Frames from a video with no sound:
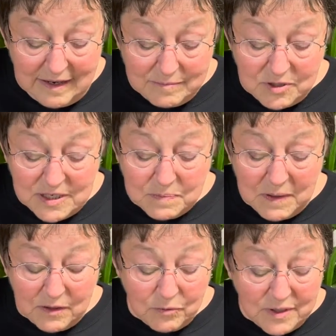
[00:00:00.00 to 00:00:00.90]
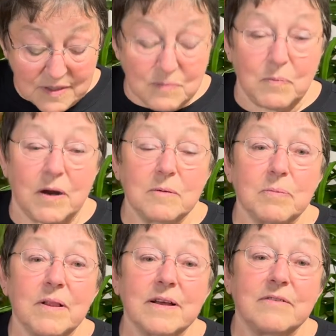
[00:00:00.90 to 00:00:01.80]
She's been a real spark
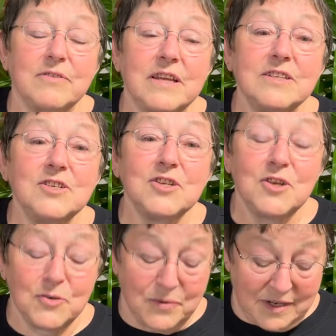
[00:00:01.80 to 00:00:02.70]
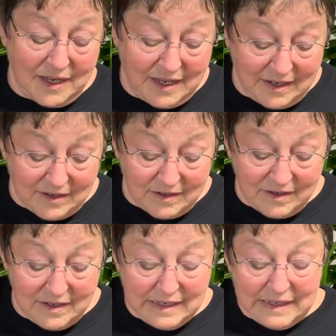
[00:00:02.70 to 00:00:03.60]
plug of ingenuity here,
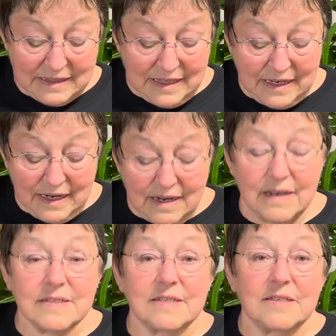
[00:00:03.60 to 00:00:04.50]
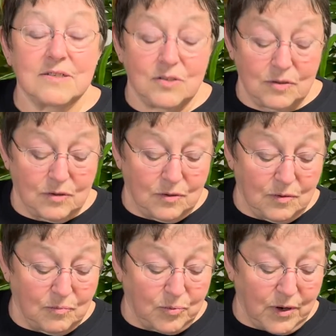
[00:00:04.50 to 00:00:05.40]
leading us
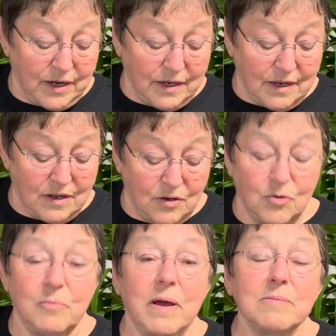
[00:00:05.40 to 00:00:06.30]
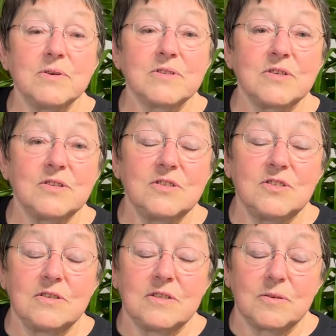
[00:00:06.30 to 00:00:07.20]
to bring new members
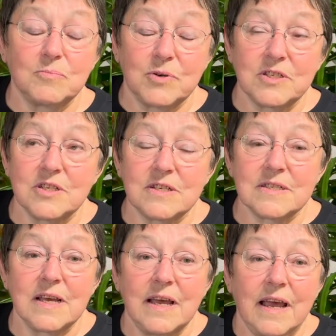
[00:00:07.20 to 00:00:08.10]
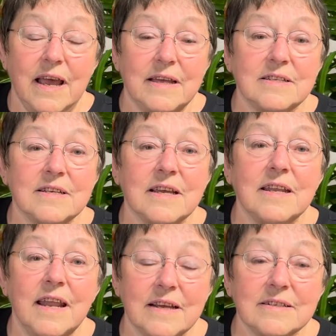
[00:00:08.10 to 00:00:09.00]
to Bridges and to
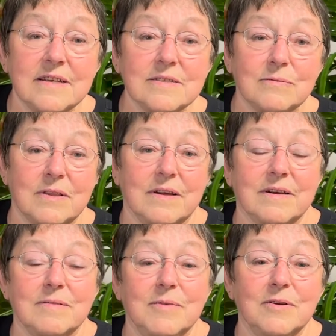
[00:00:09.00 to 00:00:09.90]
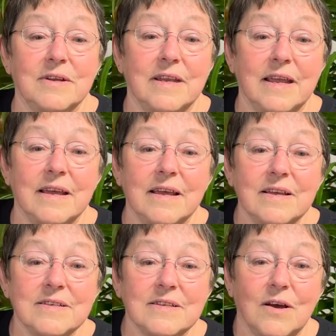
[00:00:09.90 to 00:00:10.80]
connect us with our community.
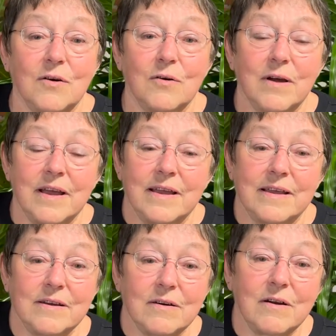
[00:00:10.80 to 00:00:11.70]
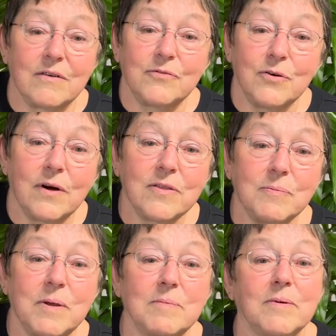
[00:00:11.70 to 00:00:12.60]
So here are a few other
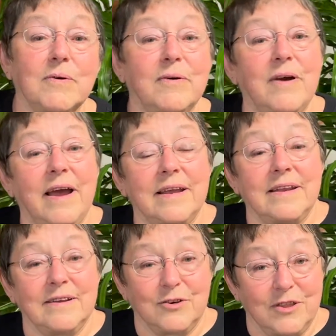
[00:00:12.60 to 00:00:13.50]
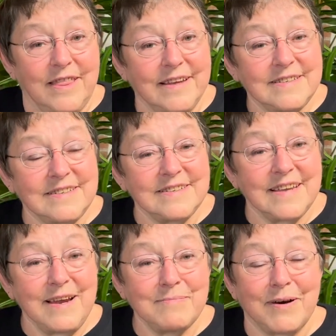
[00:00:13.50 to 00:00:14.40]
people who had good things to
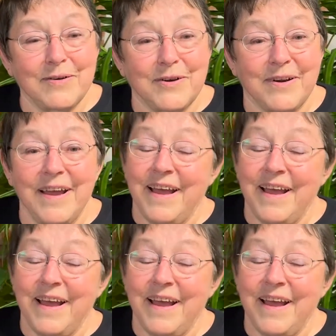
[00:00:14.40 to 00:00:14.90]
say about her.